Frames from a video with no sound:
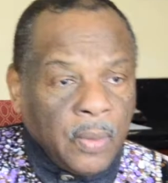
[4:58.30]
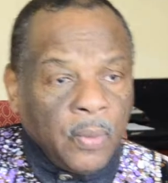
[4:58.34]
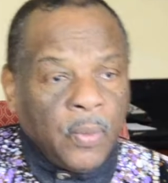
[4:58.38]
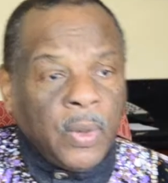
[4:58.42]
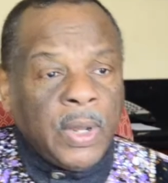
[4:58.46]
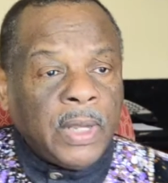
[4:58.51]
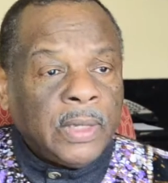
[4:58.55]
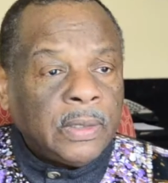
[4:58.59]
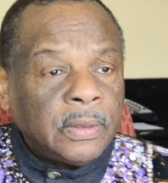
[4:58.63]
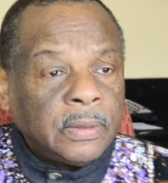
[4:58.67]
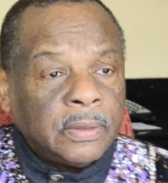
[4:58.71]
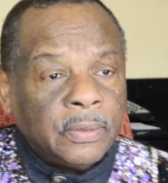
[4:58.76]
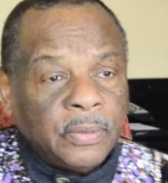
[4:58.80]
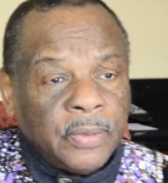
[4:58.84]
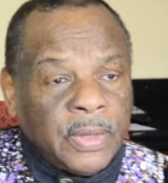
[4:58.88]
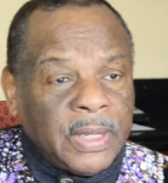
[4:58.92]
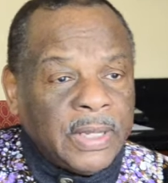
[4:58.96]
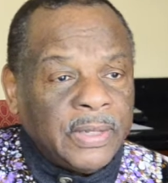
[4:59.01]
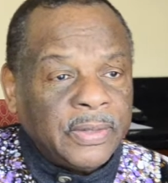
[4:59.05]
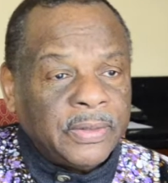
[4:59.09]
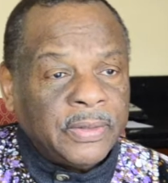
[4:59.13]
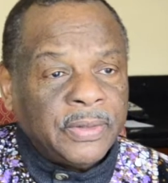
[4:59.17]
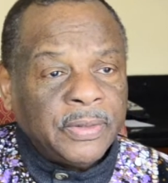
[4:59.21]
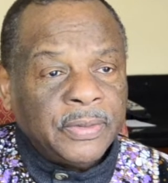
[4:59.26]

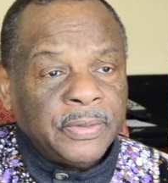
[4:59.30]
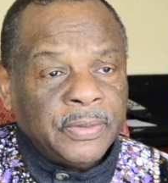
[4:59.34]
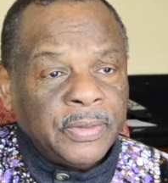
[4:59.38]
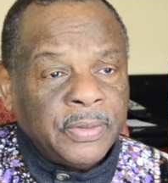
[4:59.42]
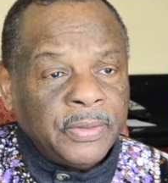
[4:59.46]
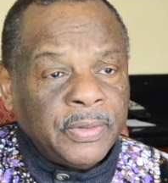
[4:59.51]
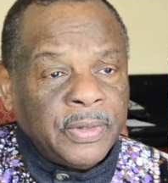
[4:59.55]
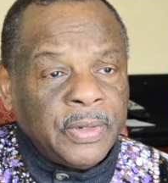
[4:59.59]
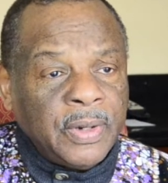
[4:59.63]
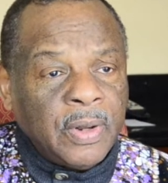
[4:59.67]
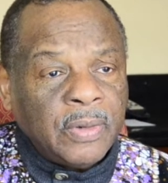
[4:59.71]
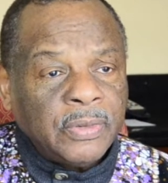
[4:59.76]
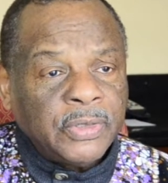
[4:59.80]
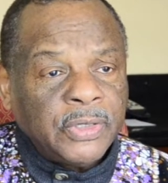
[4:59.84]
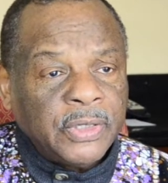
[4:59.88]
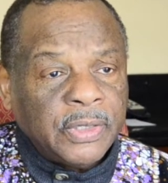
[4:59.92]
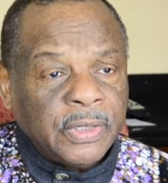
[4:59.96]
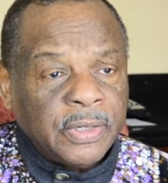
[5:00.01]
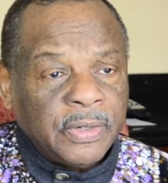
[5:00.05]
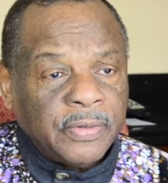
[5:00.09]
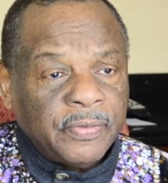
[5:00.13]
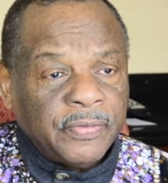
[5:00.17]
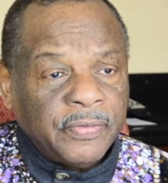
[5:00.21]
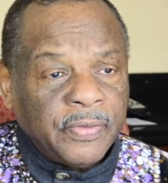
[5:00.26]
Well, the
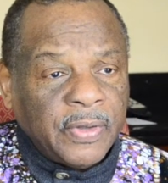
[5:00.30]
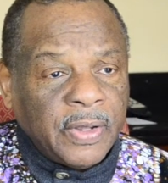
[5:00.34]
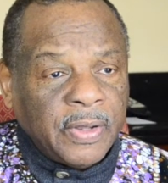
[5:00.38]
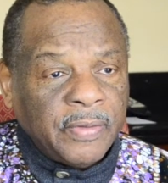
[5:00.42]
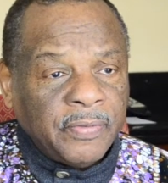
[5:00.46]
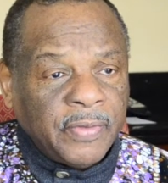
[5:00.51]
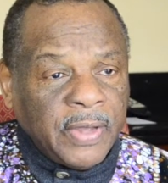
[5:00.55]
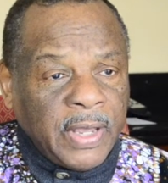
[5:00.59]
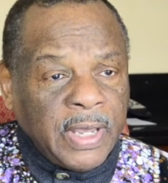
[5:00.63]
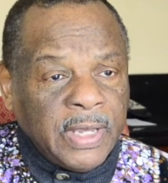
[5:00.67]
notion of